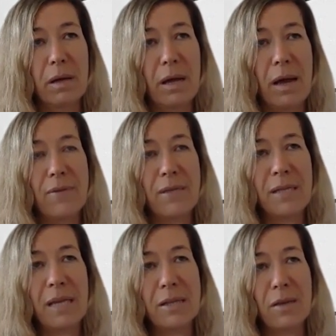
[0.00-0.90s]
have a
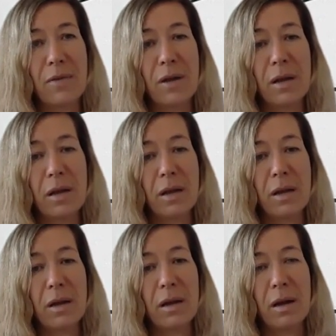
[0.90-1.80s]
sense of a
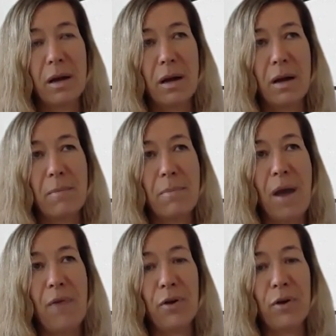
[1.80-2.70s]
mother